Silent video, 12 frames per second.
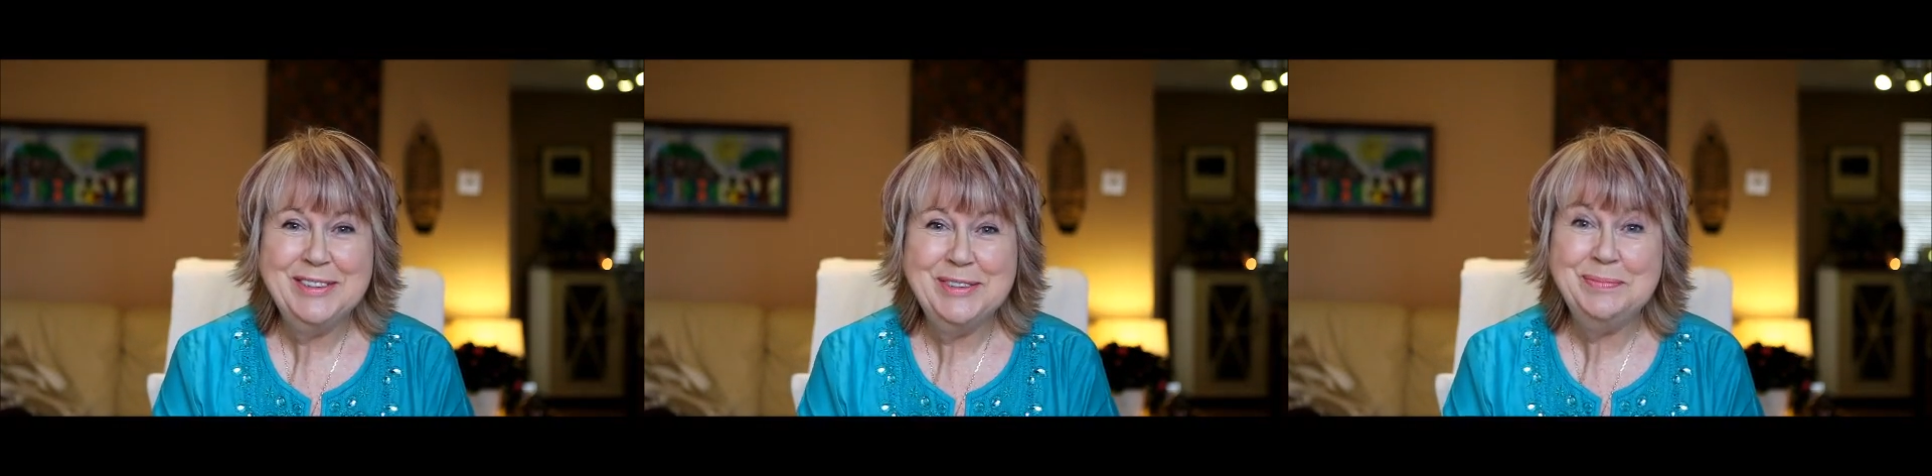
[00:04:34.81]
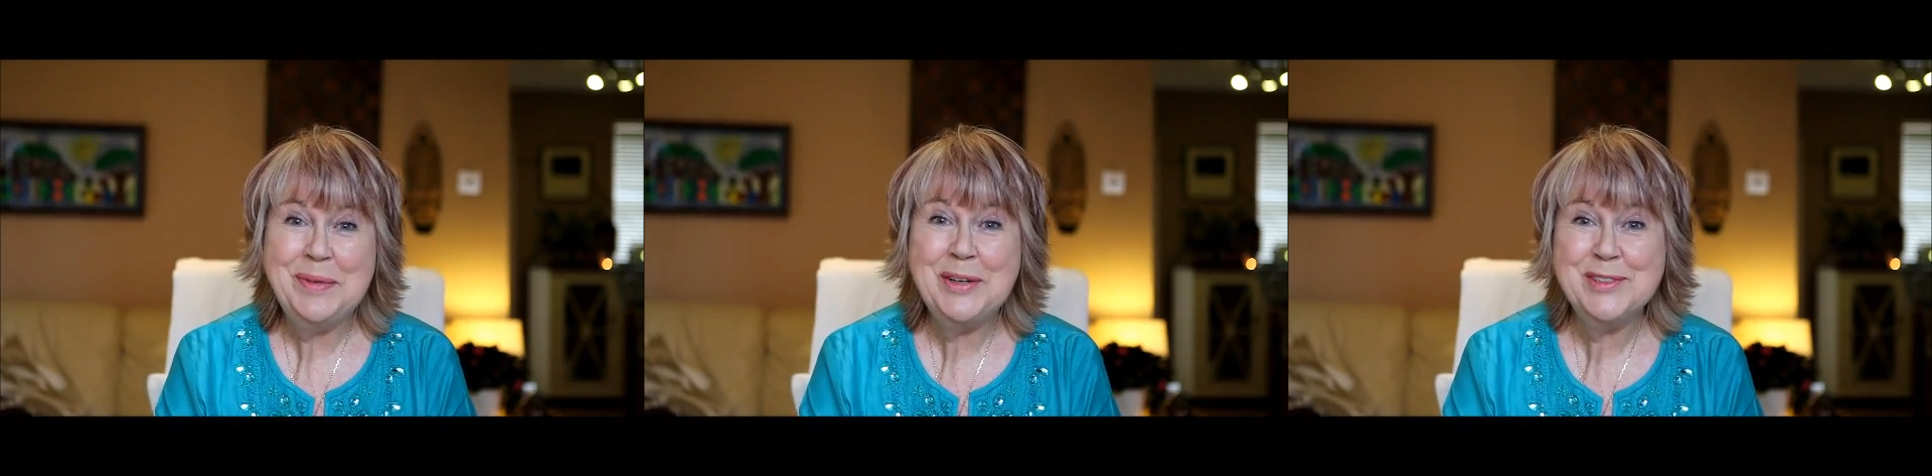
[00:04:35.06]

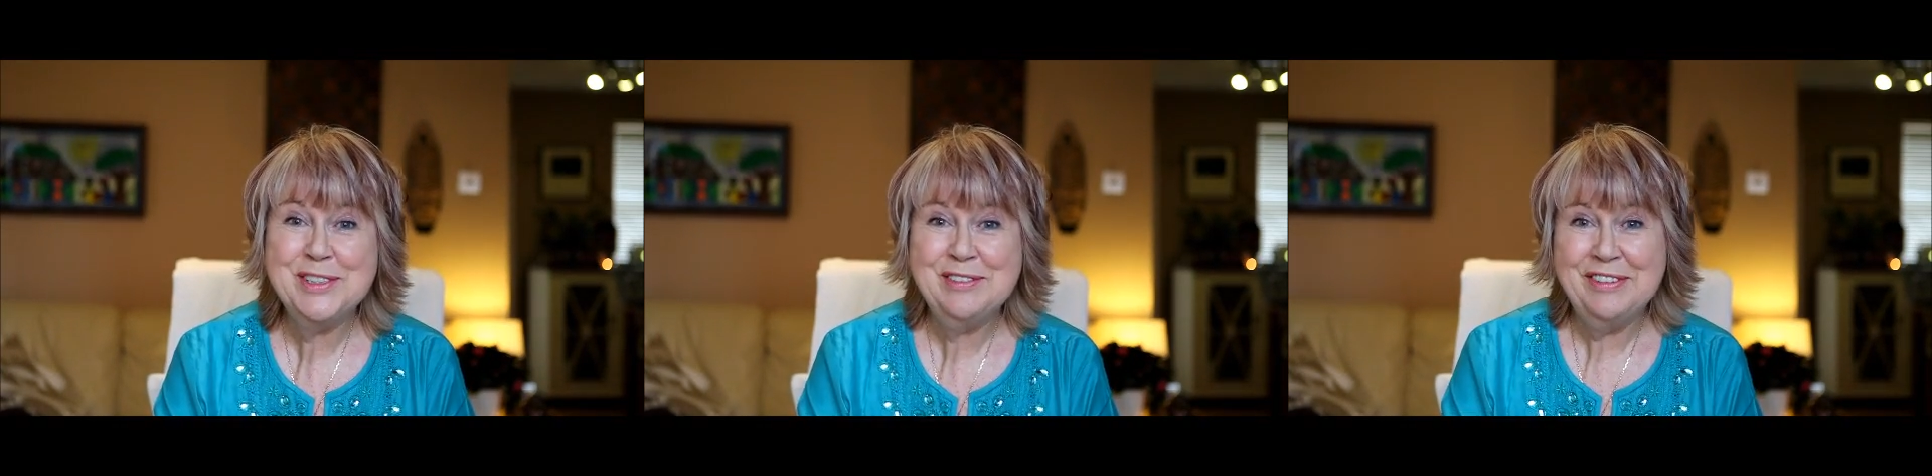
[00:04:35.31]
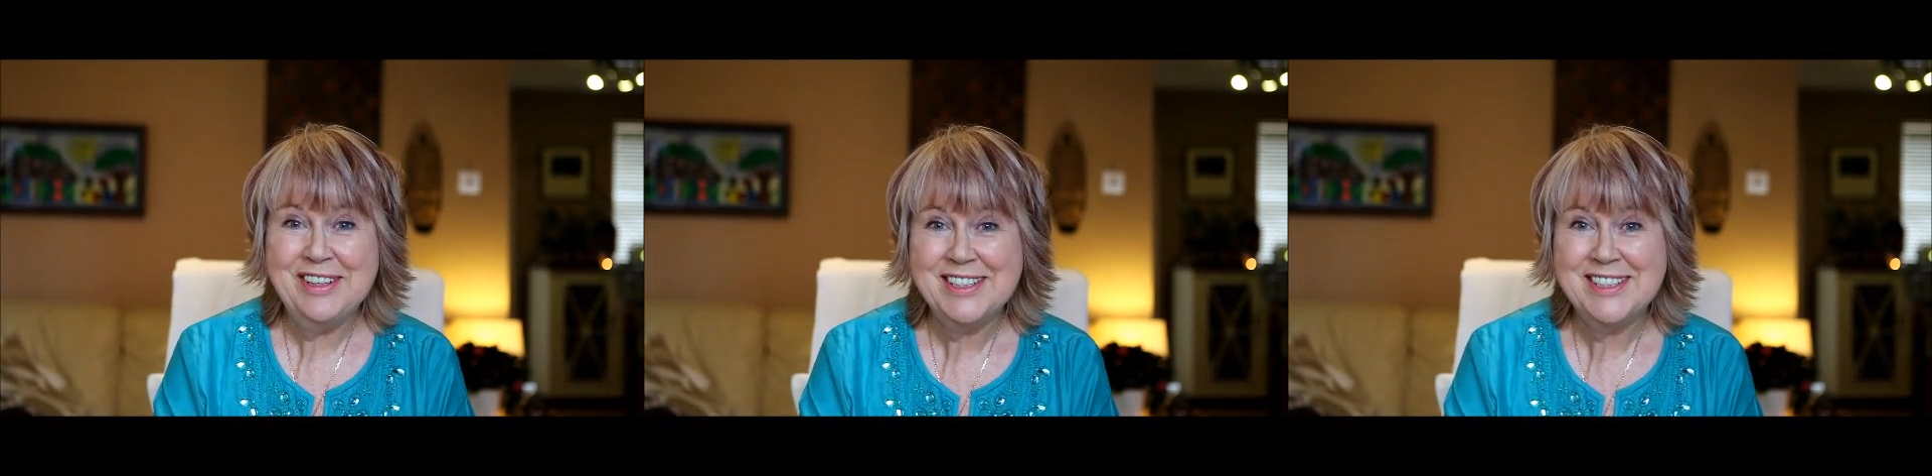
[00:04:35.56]
Most
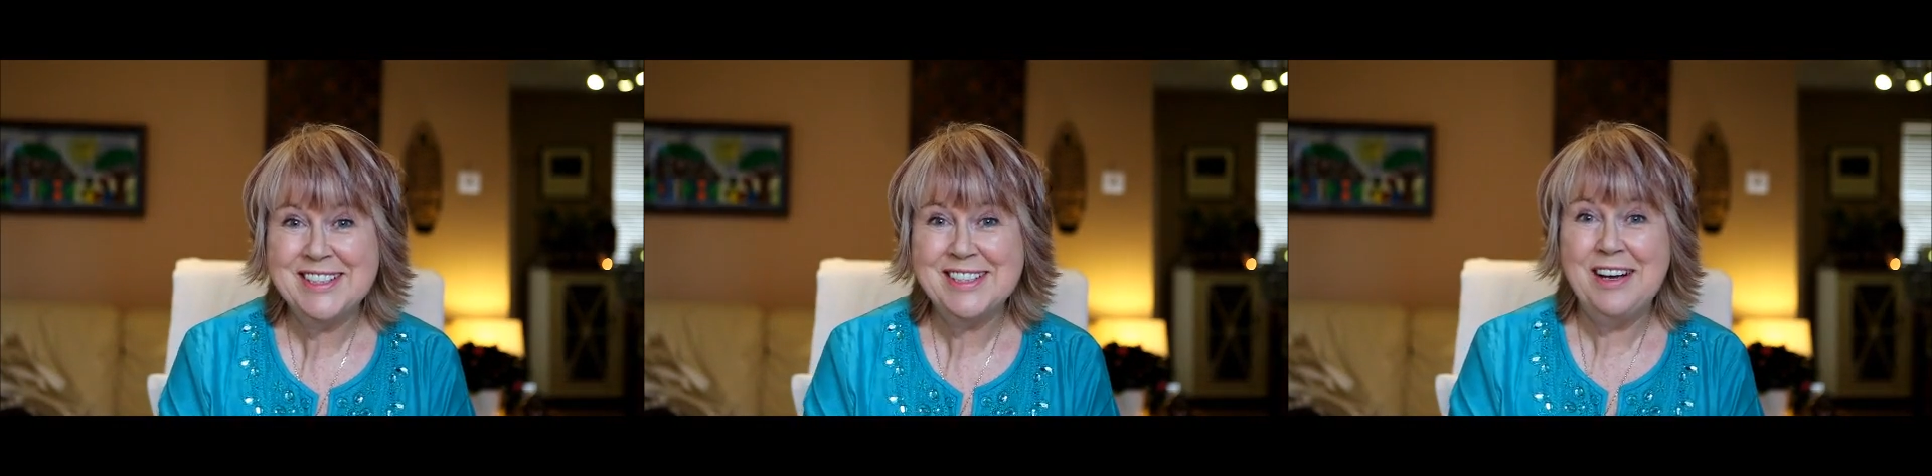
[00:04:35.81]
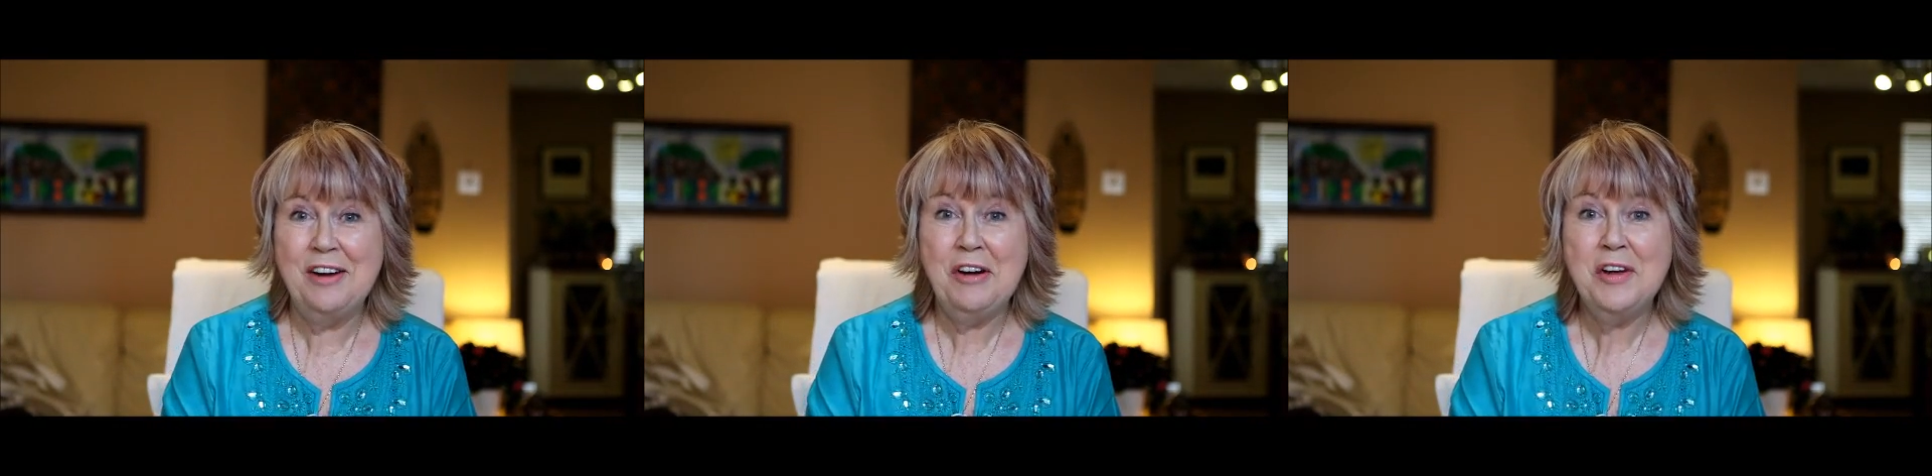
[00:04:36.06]
of us
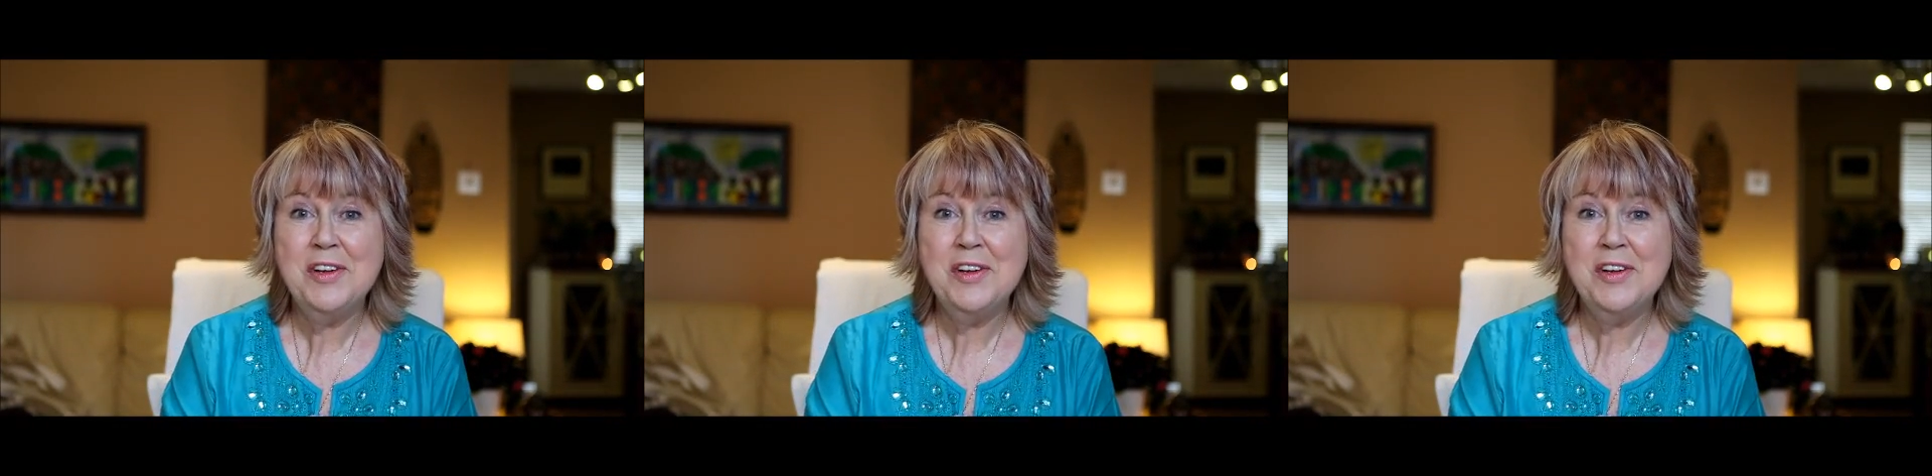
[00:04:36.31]
are